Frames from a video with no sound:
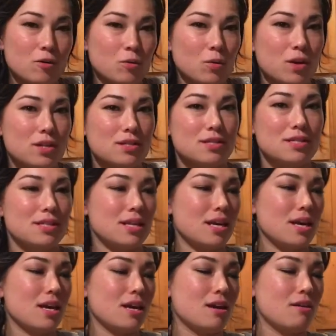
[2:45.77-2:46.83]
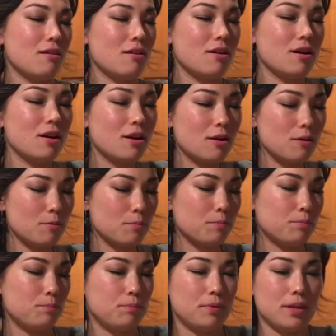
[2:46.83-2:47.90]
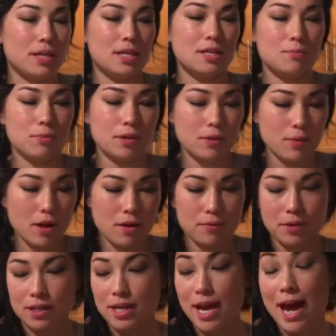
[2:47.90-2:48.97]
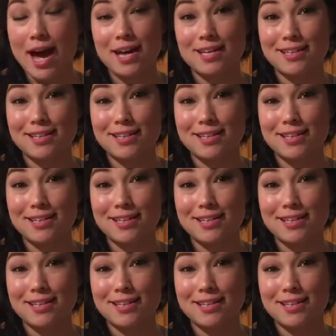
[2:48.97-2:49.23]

Once they are blended pre well, I'm gonna add